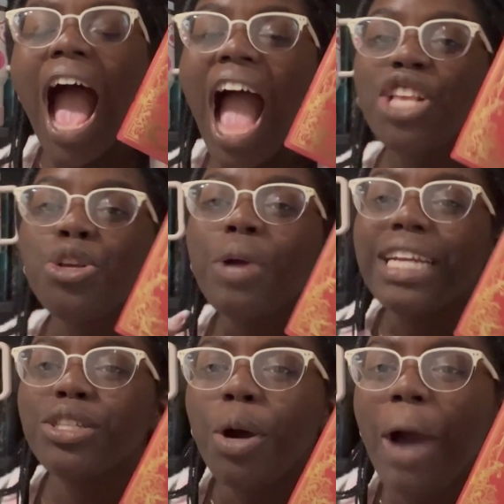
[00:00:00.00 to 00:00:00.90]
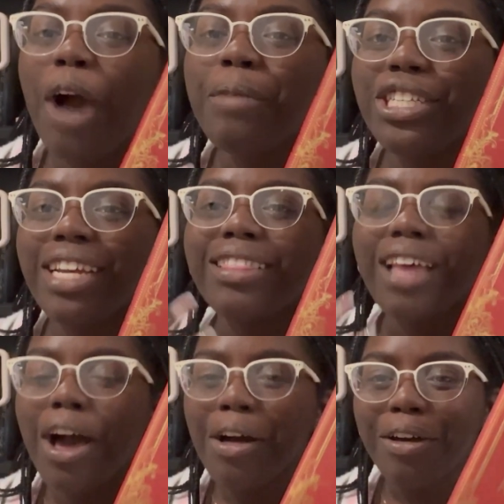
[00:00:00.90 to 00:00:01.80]
You guys know how much I
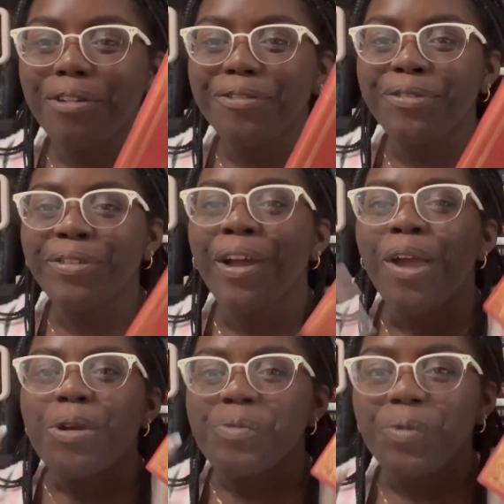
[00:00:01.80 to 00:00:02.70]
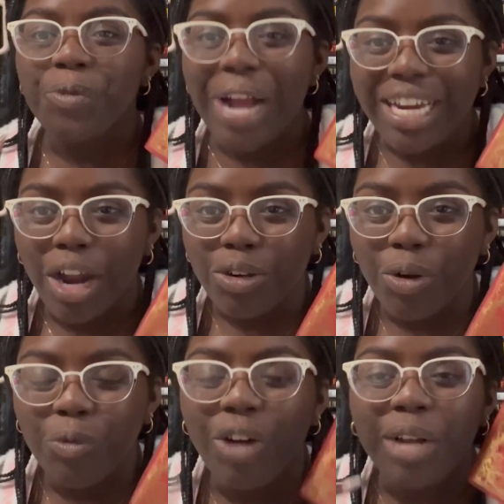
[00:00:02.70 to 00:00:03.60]
love
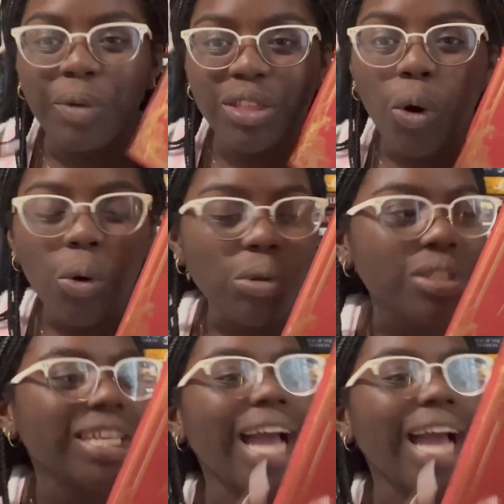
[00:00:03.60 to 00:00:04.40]
red with gold.